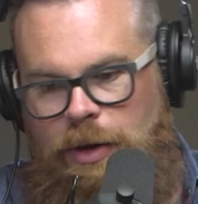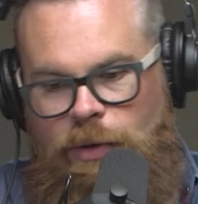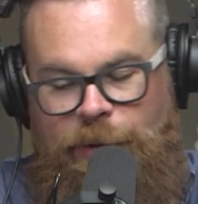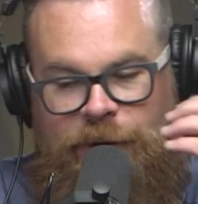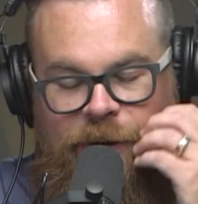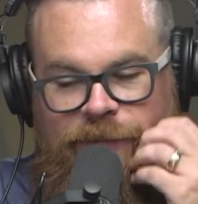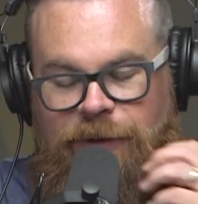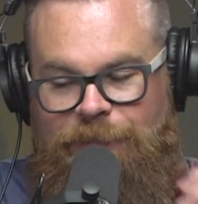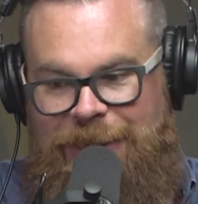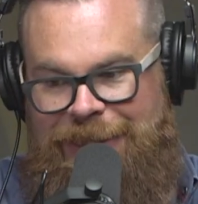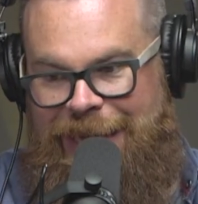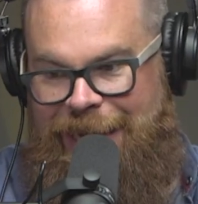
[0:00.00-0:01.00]
Well, we don't have to
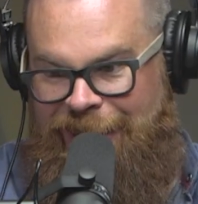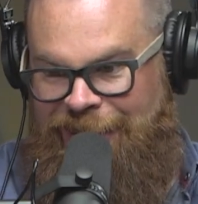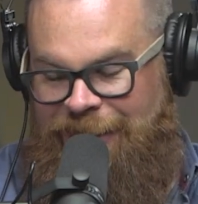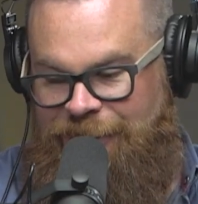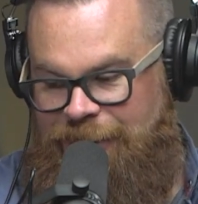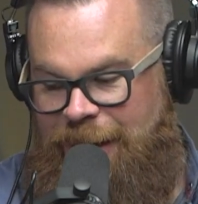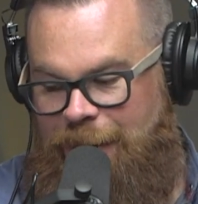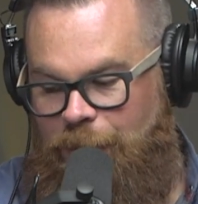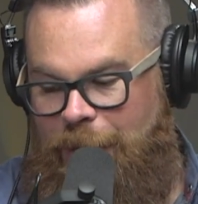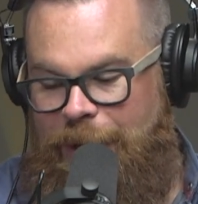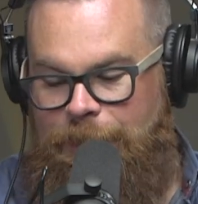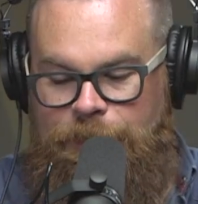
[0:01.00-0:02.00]
admit that in that
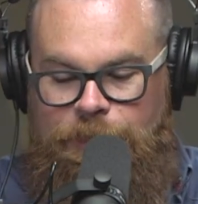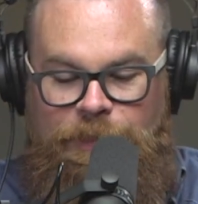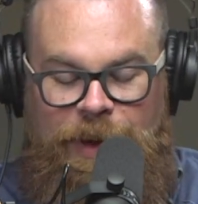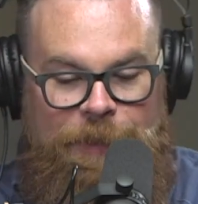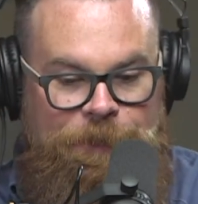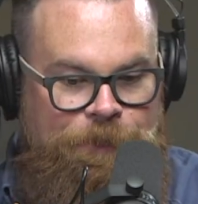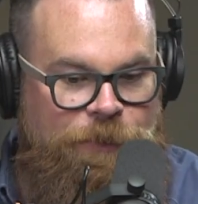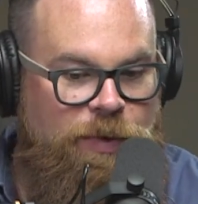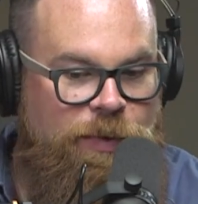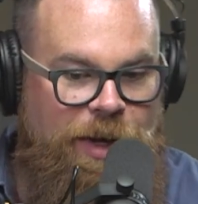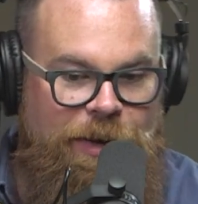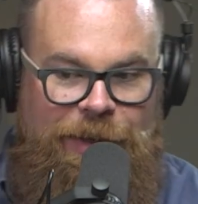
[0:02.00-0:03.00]
way, but we are